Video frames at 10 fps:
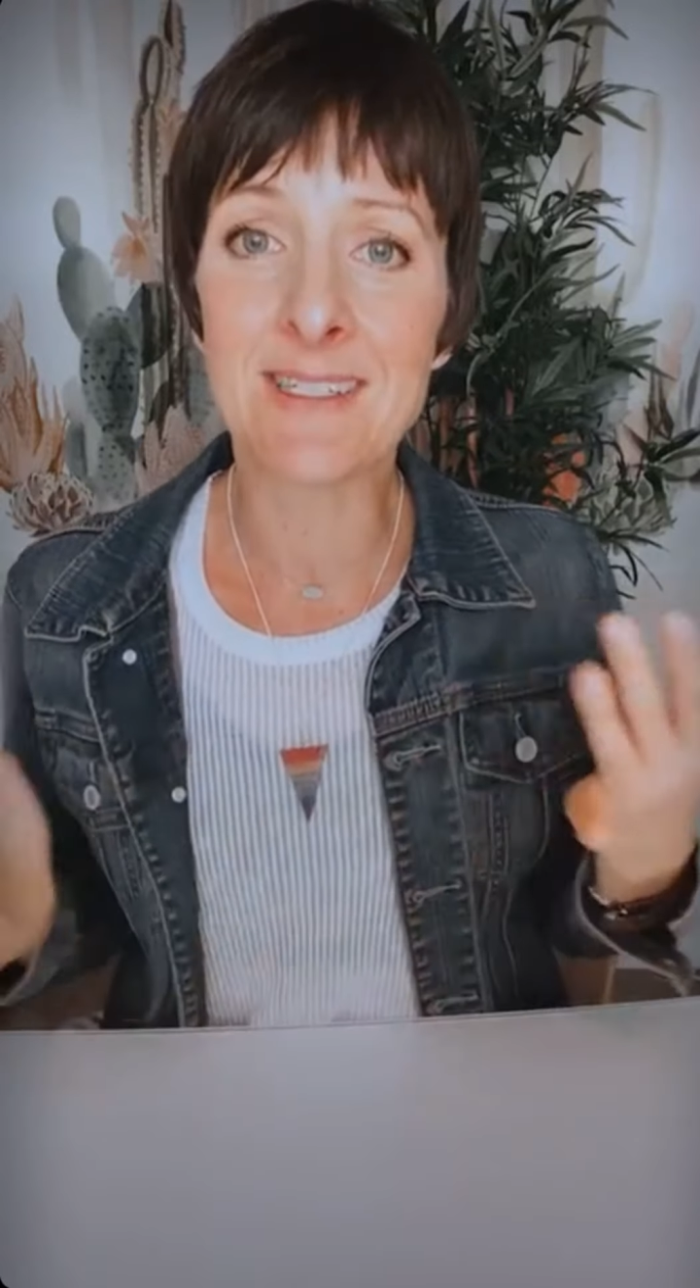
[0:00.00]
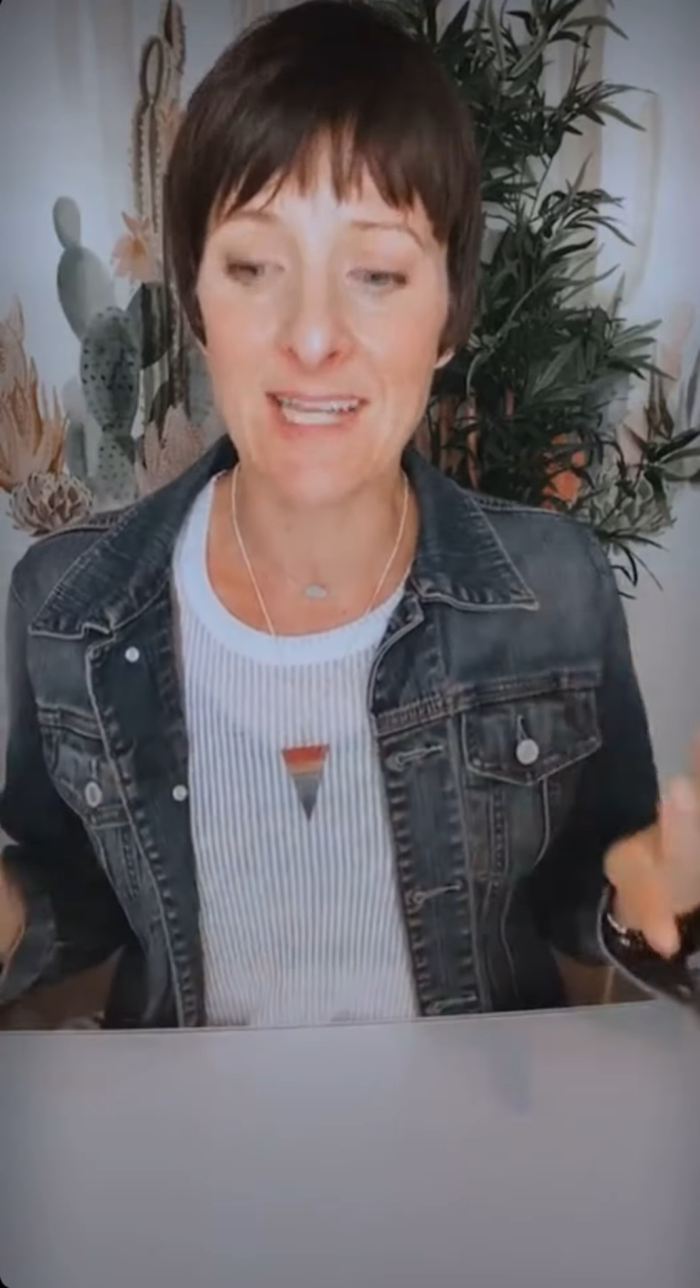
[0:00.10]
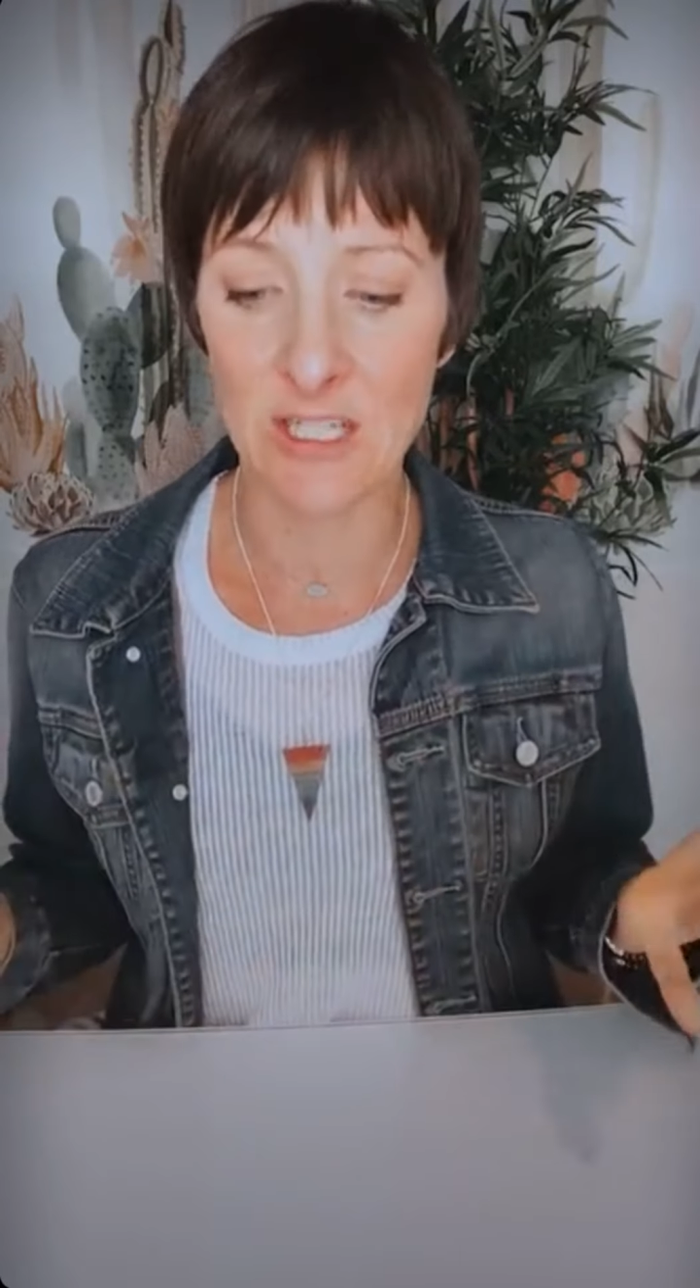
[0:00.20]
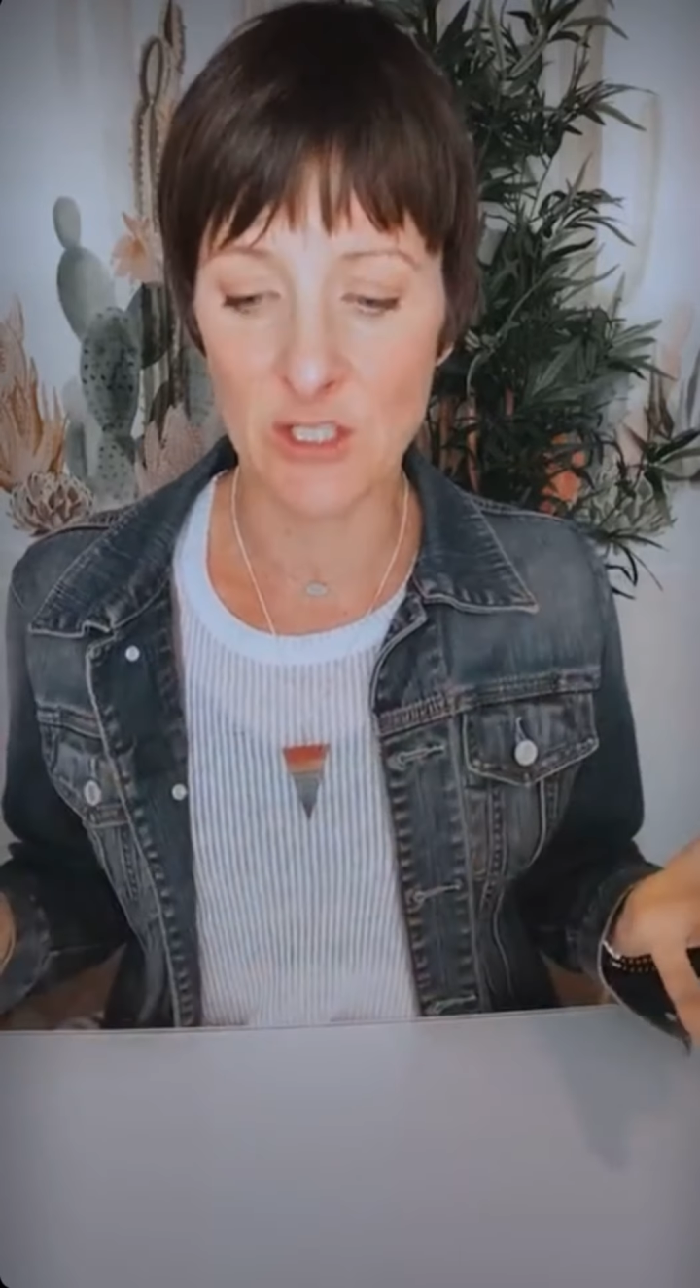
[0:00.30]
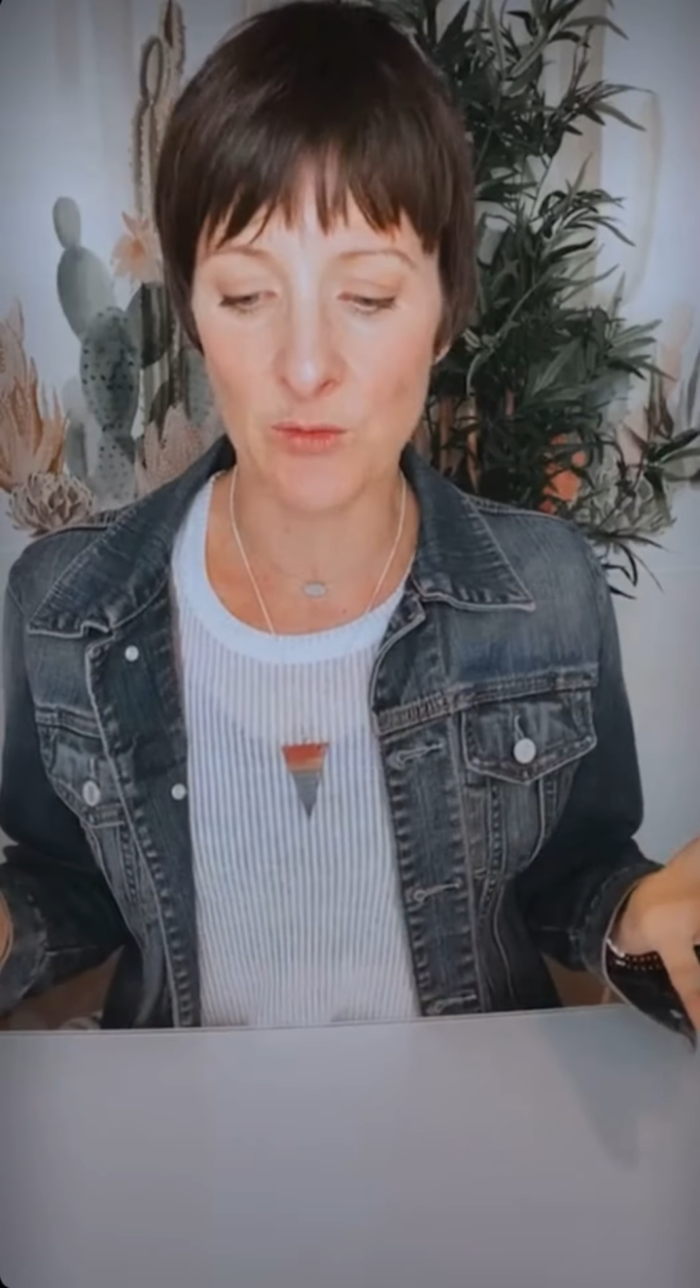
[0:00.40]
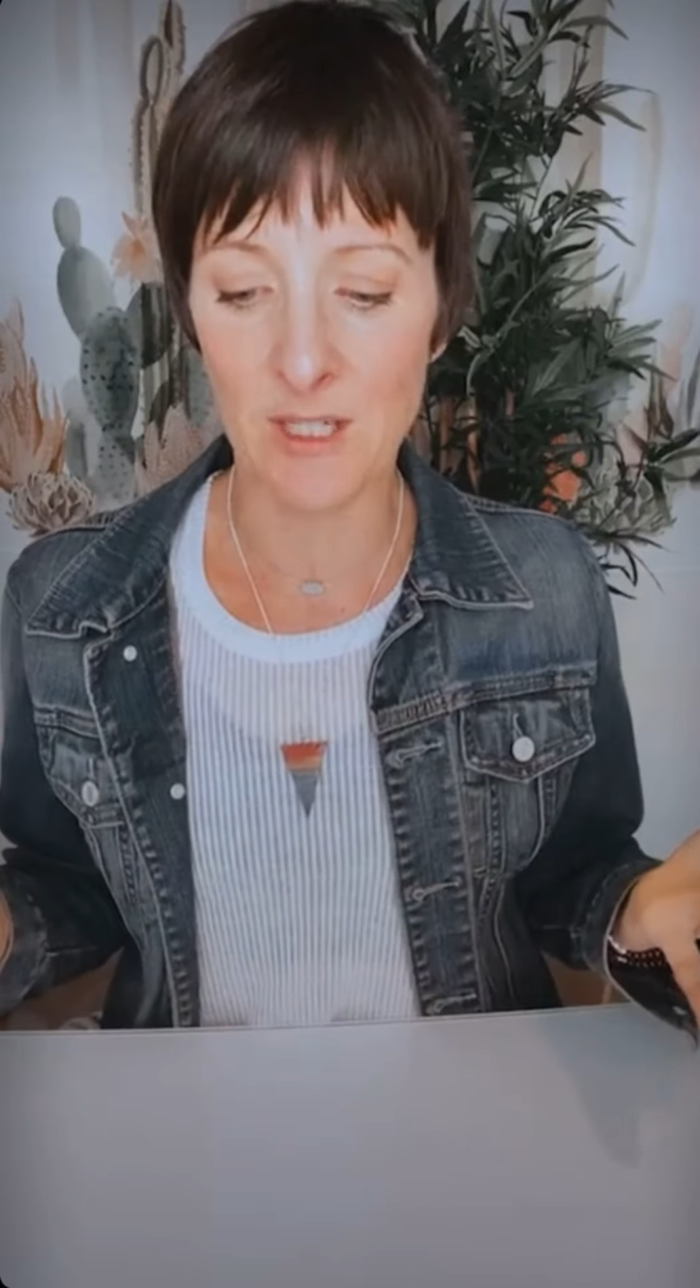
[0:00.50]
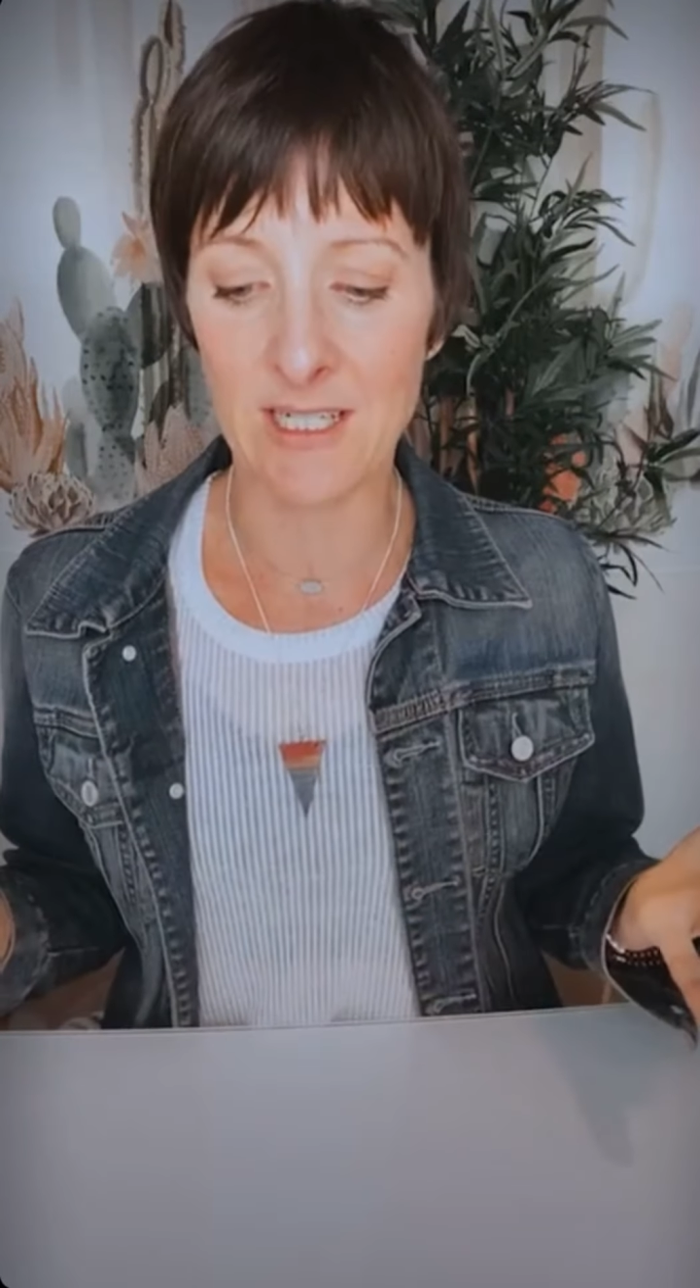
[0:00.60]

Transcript: sensory